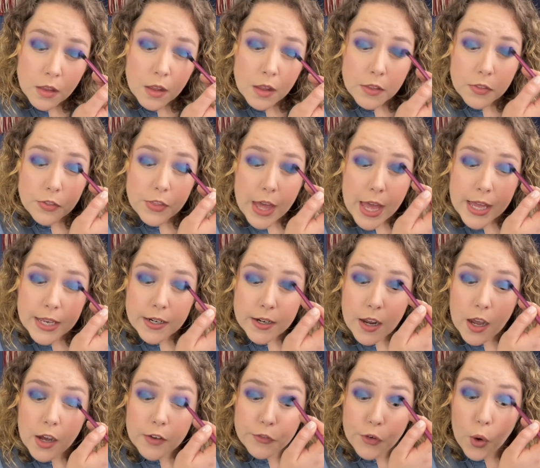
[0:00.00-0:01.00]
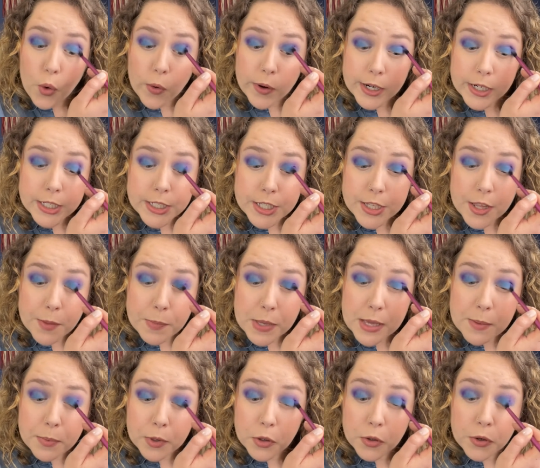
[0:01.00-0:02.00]
Then, of course, the
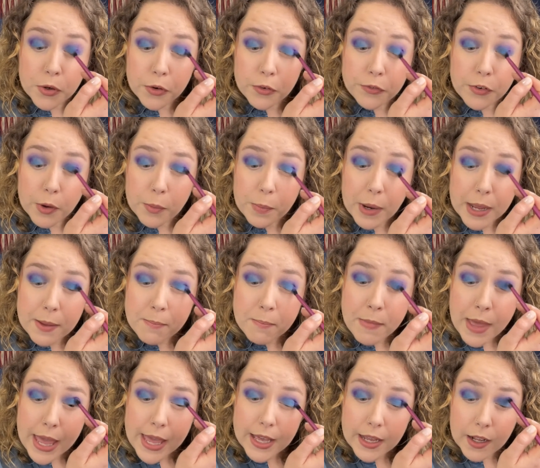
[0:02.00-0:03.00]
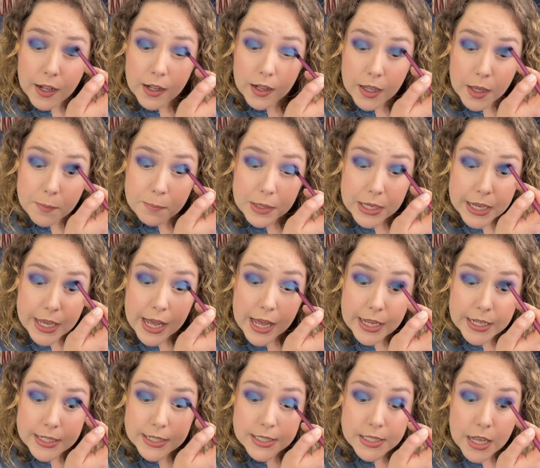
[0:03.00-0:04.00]
people who vote by mail
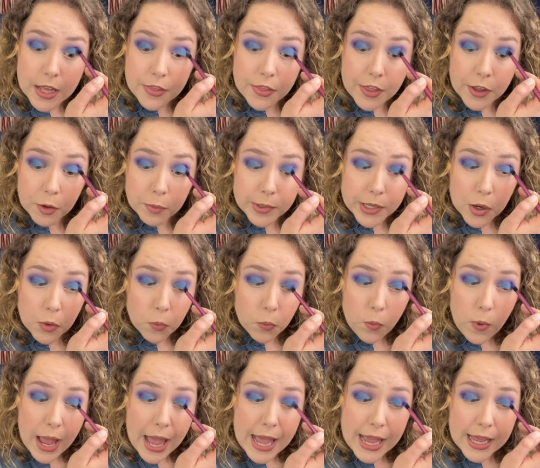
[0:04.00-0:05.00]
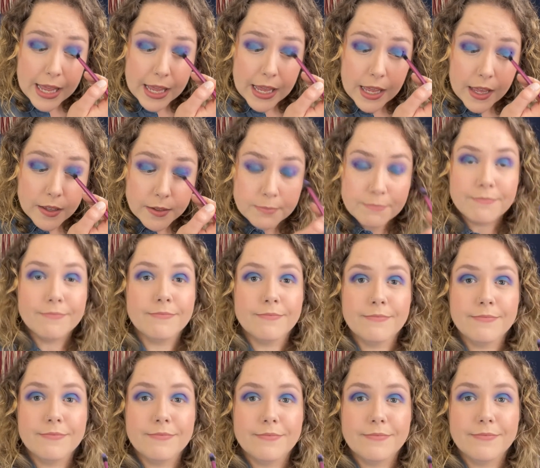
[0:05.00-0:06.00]
because they'll be away
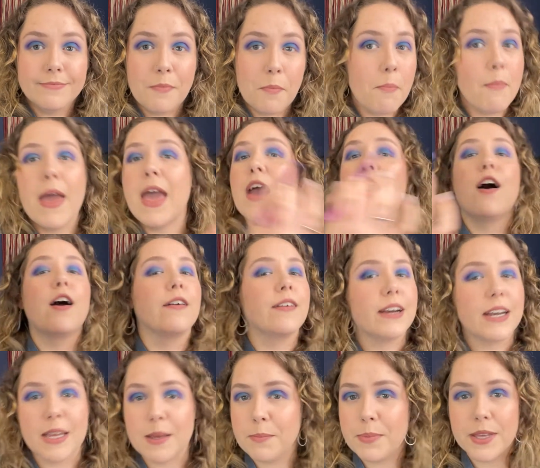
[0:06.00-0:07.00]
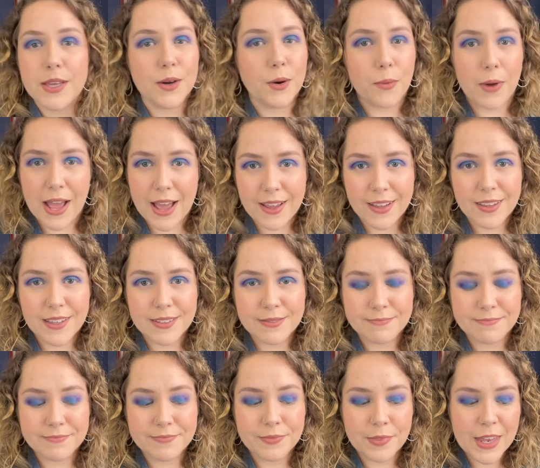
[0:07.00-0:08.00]
may already be away.
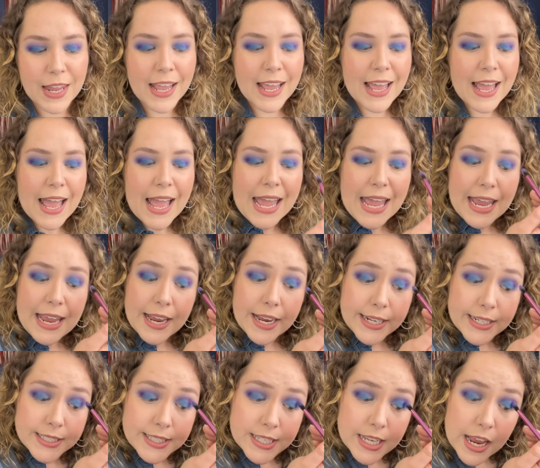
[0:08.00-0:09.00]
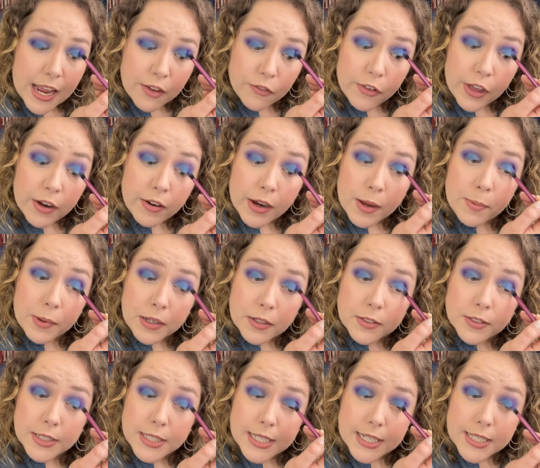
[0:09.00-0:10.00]
It's a very
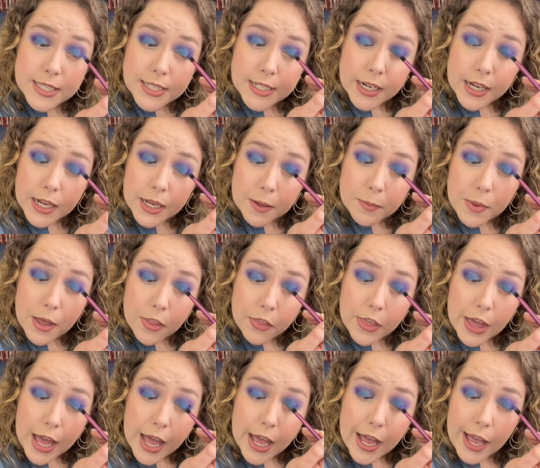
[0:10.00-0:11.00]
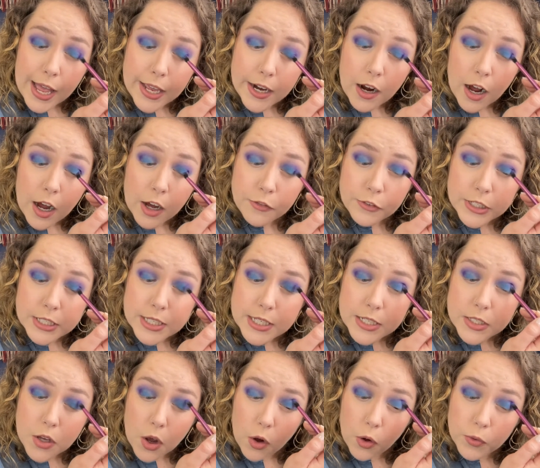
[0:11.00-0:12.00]
bungled system that
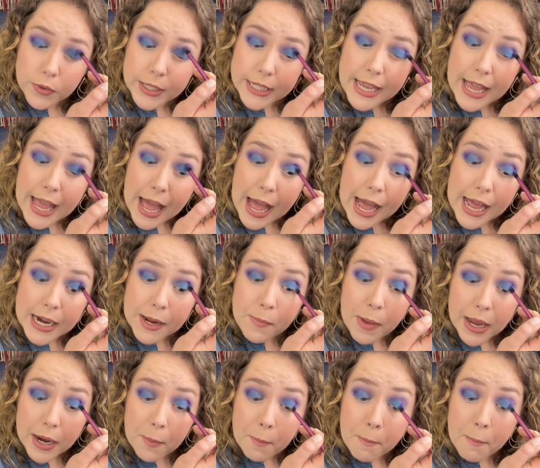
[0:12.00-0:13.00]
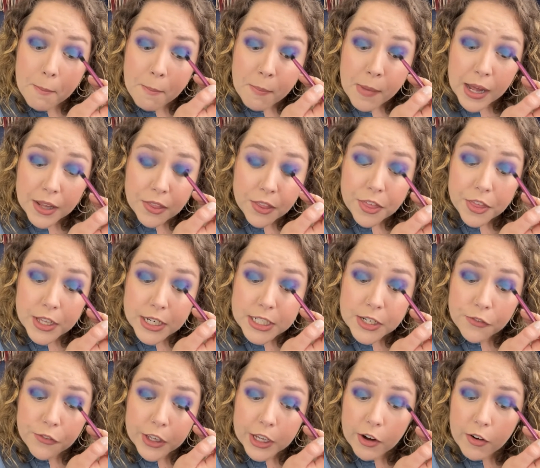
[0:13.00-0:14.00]
offices only had about a month to
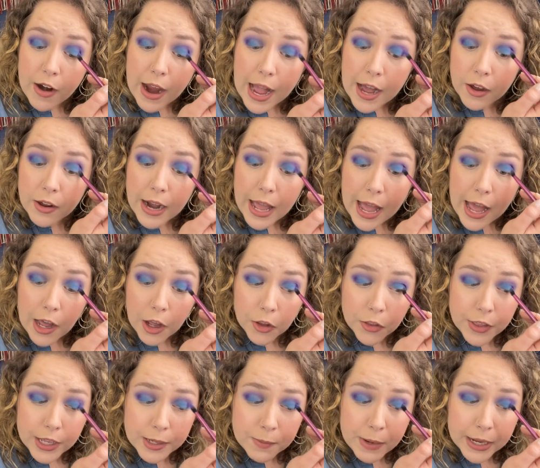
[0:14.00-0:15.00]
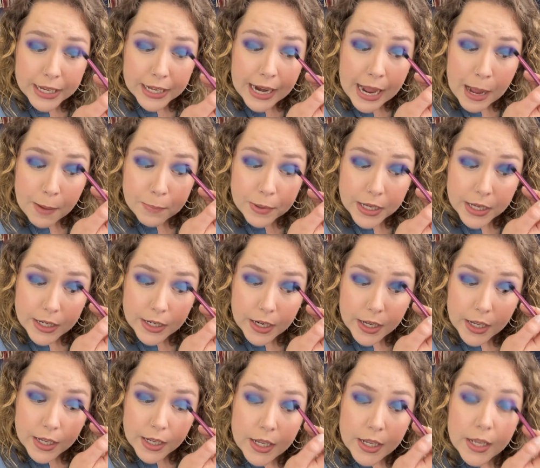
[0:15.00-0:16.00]
figure out how they'd make it happen
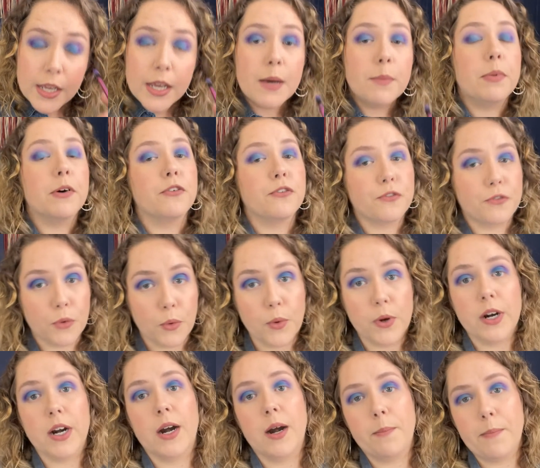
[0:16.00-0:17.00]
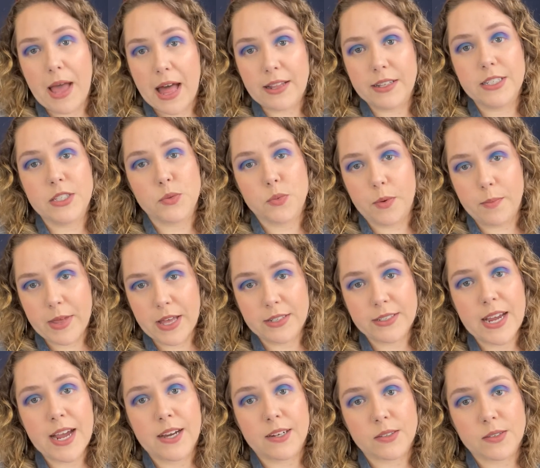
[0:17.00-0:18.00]
before ballots were mailed
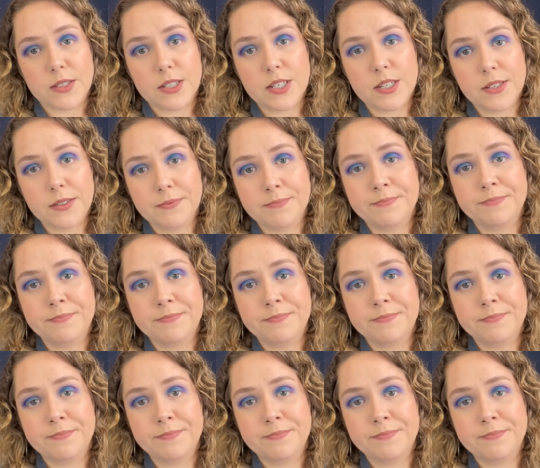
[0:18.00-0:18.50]
out.